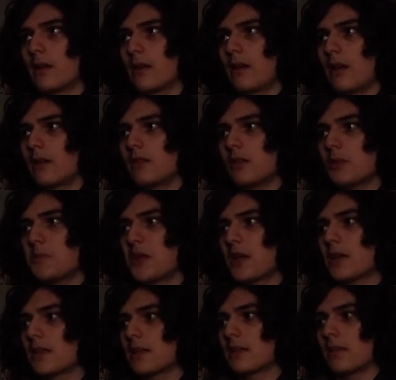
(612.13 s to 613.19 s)
And just
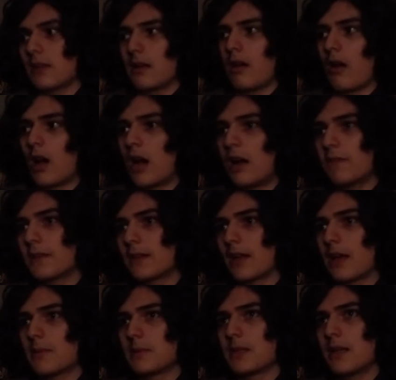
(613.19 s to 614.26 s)
because
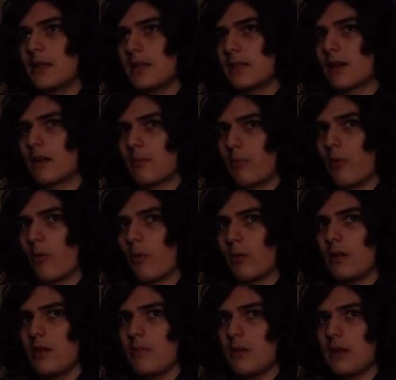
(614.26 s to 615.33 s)
oftentimes it is done
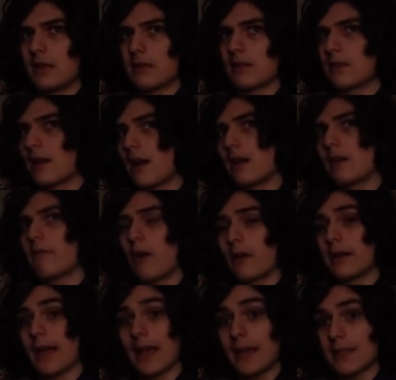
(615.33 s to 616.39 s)
poorly because it's kind of
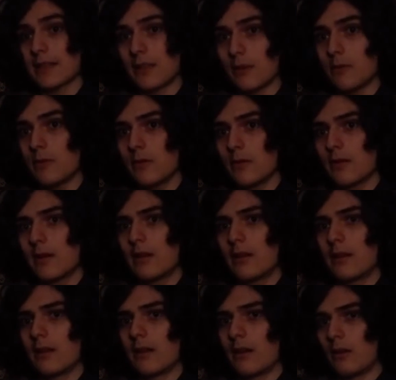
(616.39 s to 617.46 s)
hard to execute,
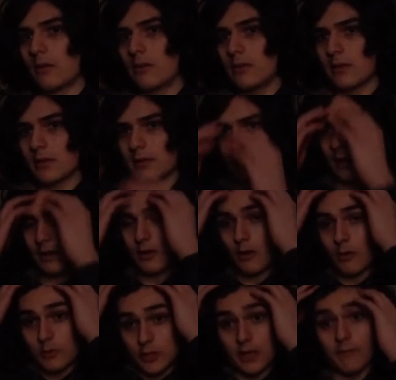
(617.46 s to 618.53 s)
a
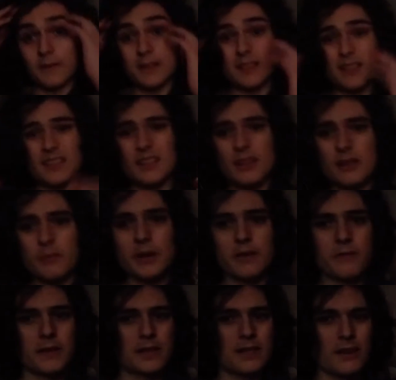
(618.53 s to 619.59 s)
tone shift is a little bit
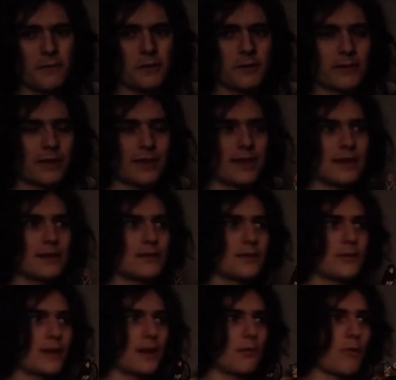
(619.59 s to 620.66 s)
of a difficult thing to
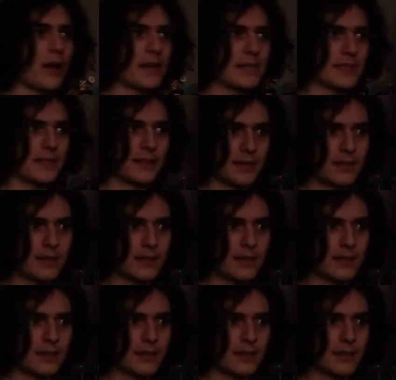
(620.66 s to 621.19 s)
get right.